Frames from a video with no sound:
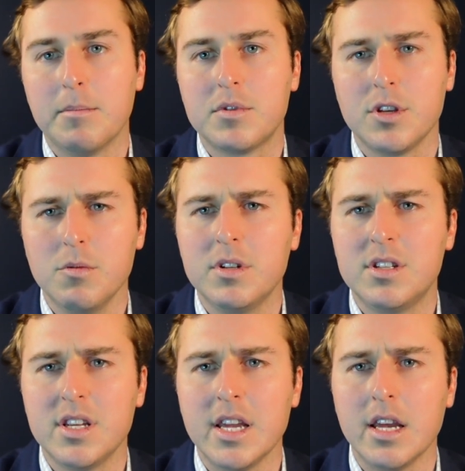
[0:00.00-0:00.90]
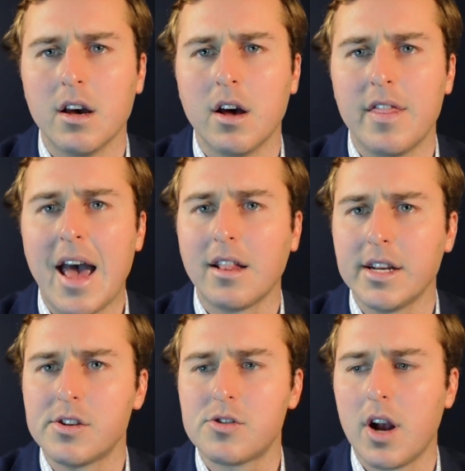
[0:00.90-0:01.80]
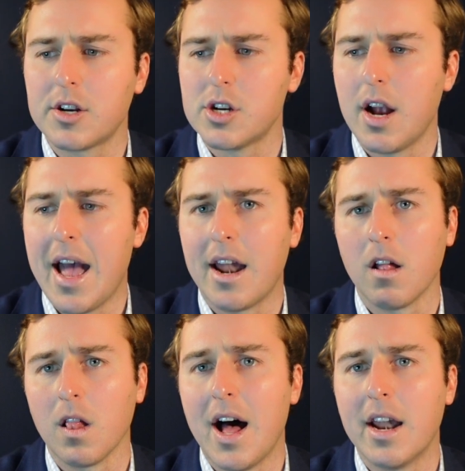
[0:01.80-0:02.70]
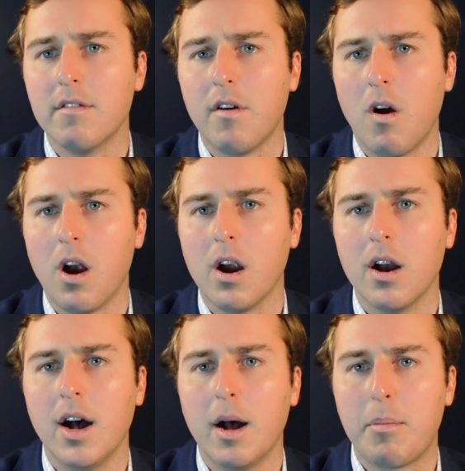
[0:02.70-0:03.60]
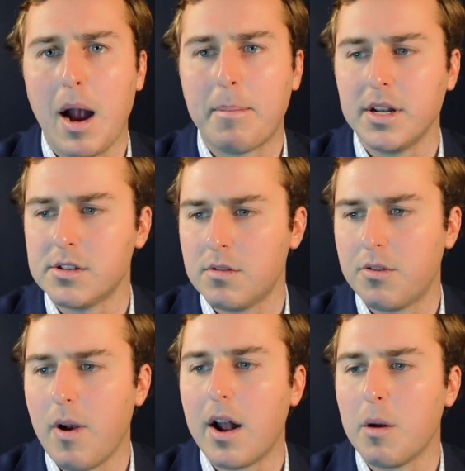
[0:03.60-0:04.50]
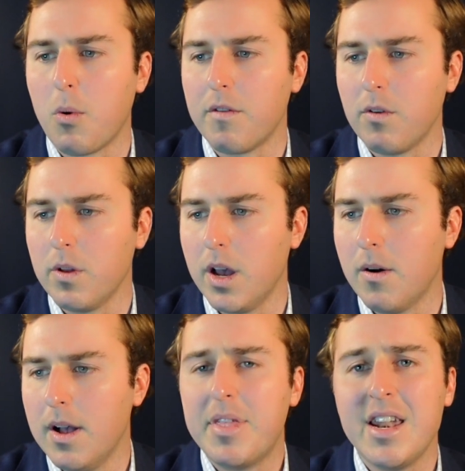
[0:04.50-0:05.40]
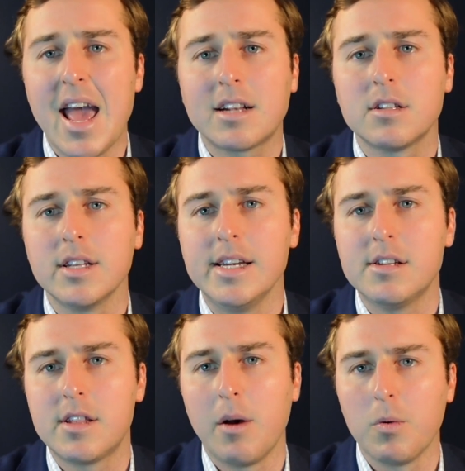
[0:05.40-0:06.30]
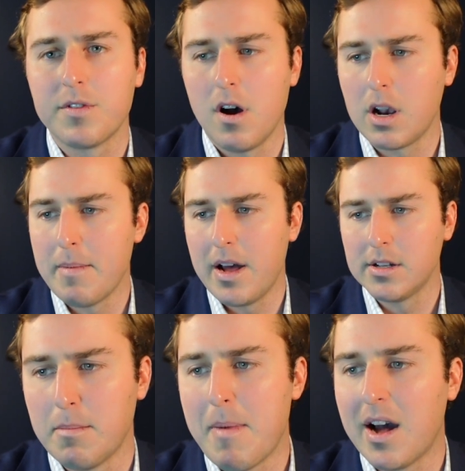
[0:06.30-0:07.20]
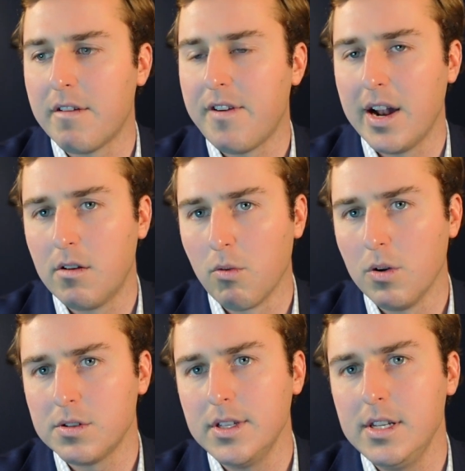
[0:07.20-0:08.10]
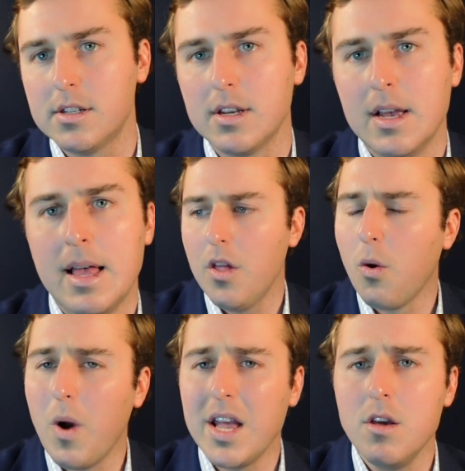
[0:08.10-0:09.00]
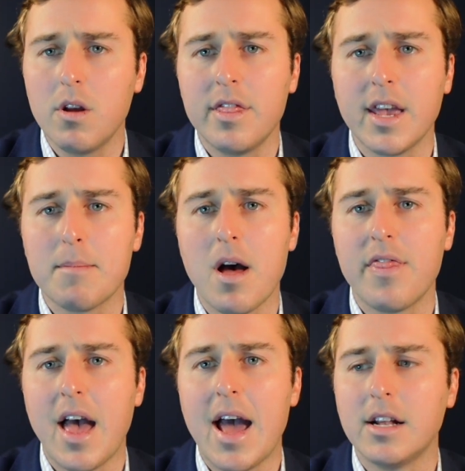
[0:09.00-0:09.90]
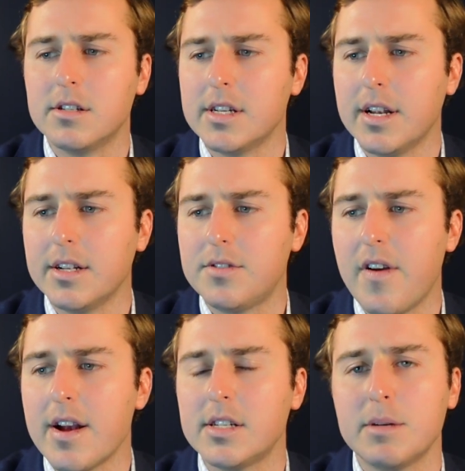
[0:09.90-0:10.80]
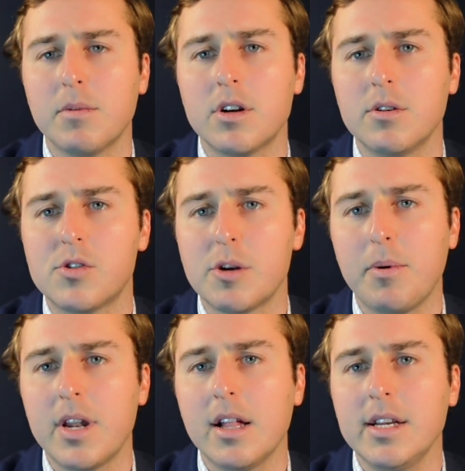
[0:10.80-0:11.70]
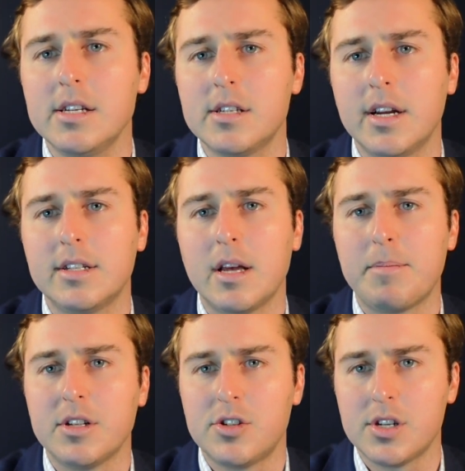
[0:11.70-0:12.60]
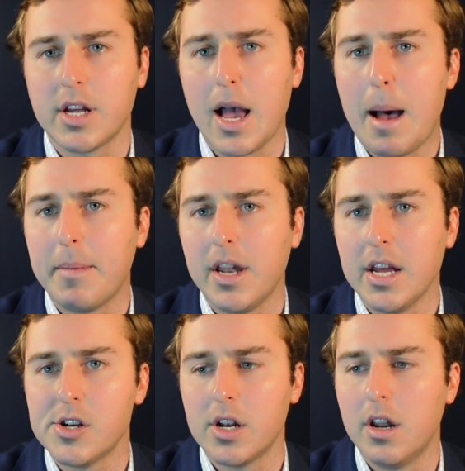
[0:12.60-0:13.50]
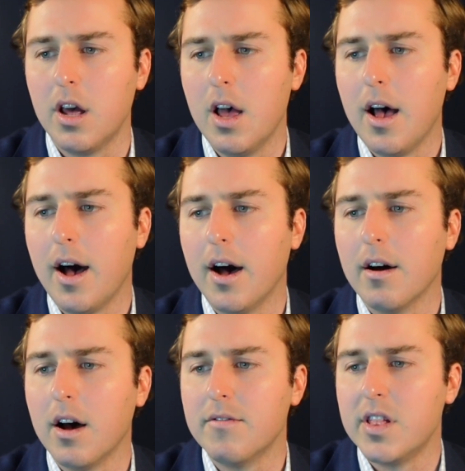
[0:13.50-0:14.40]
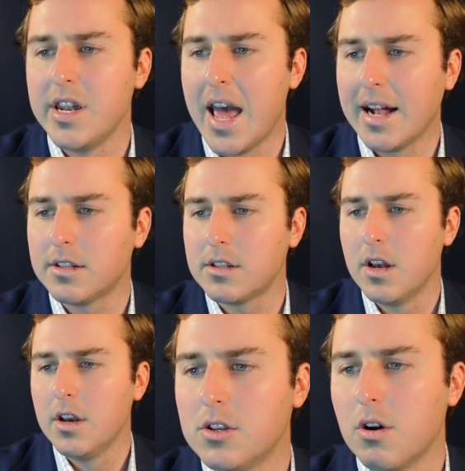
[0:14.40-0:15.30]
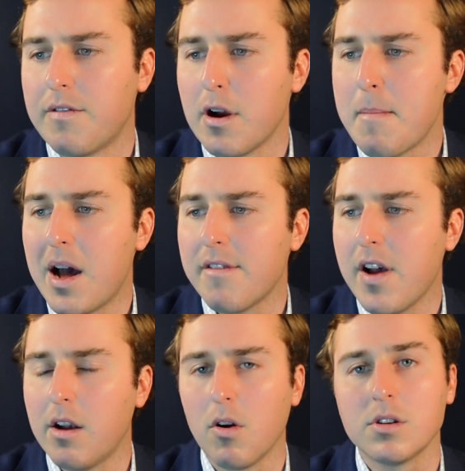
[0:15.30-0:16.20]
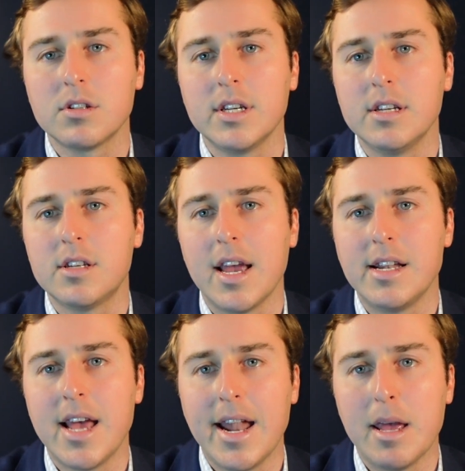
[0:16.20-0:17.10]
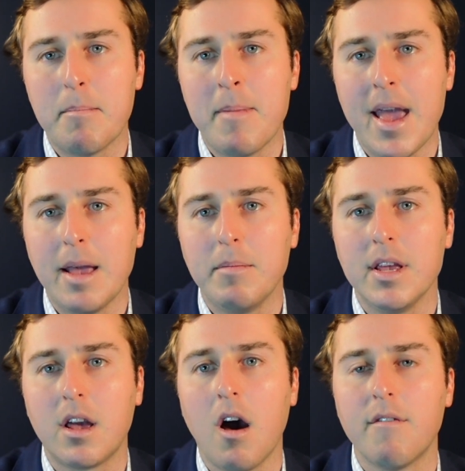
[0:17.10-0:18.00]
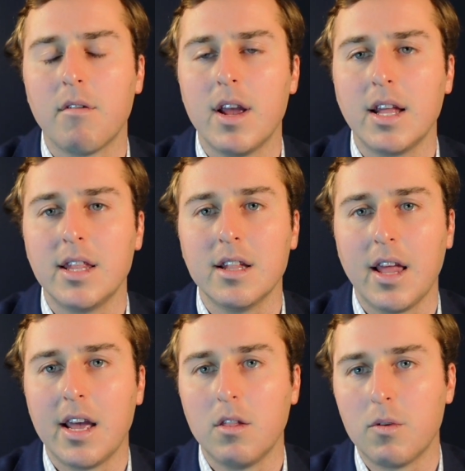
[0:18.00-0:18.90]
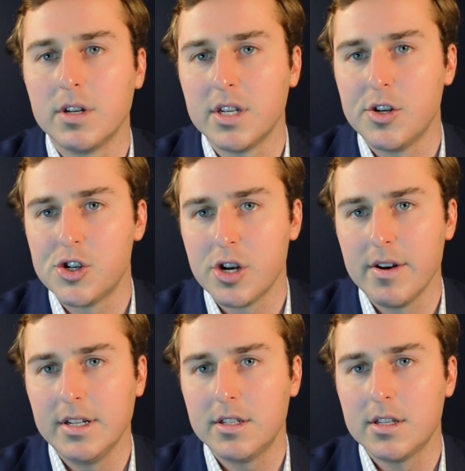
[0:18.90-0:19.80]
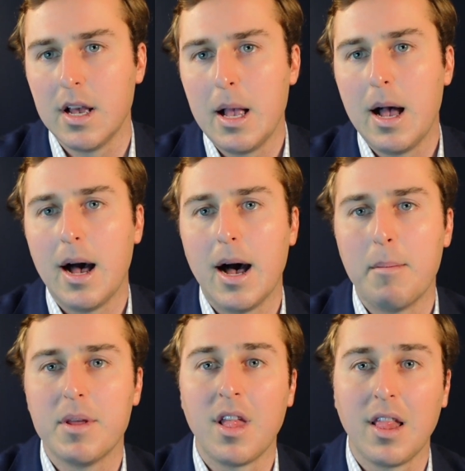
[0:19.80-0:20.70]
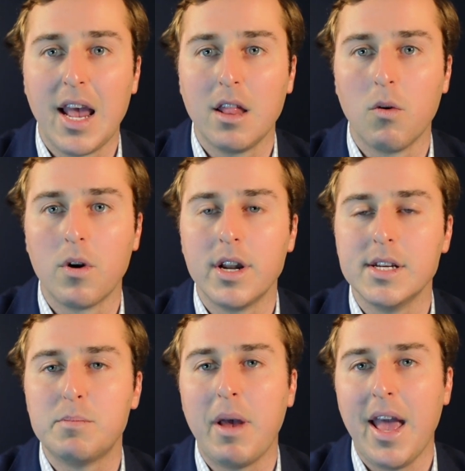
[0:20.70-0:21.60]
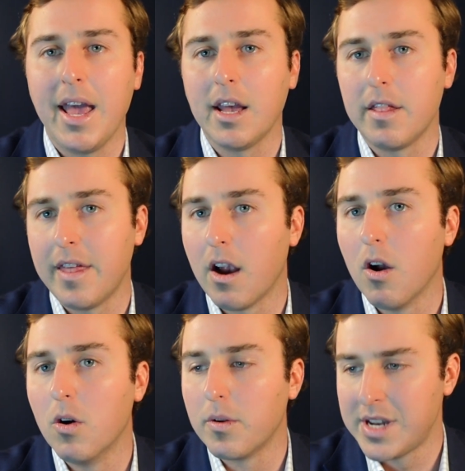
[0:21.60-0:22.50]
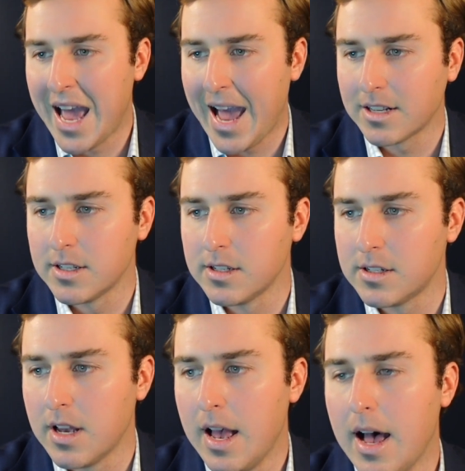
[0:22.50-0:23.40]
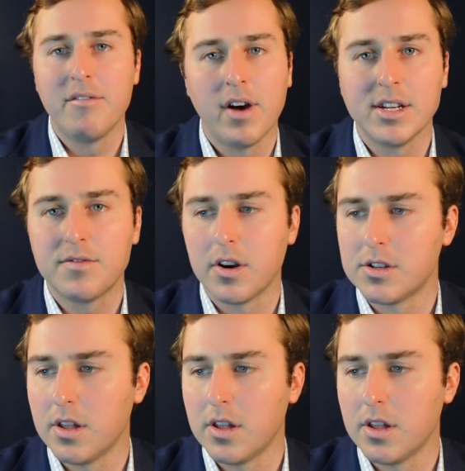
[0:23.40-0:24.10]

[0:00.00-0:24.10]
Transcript: So you would see that lease structure at a lot of our properties throughout our portfolio. The next lease that we'll talk about is a modified gross lease. The way you can think about that is it's very similar to a triple net lease, except it's just a combination of the nets. So for a modified gross lease, a tenant may be covering the landlord's insurance, but the landlord is paying their own taxes, and vice versa.